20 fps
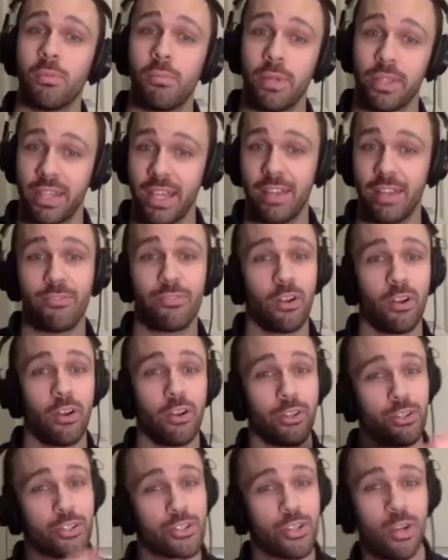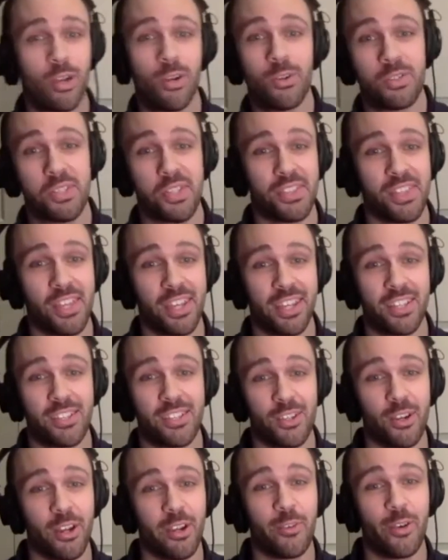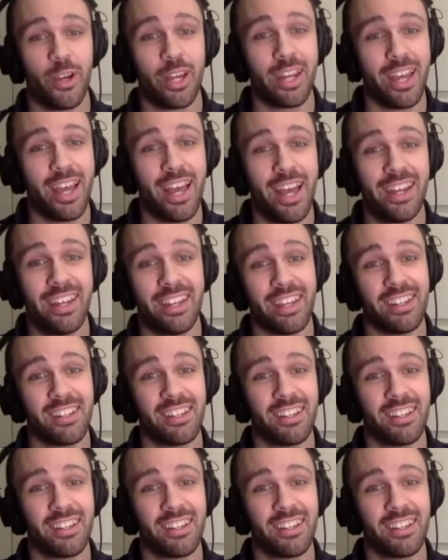but then for all your shows, you think it's a great way to end it.